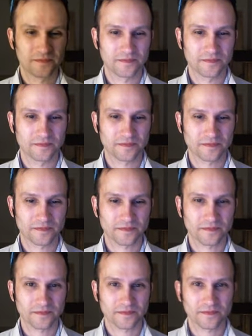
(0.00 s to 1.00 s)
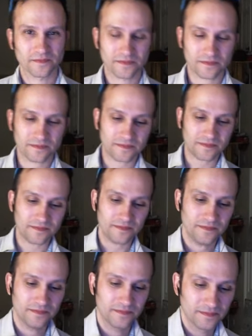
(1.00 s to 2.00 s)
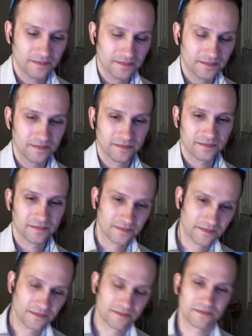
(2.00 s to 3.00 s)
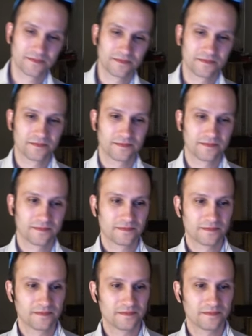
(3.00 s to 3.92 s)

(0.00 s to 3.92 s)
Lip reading: (silent)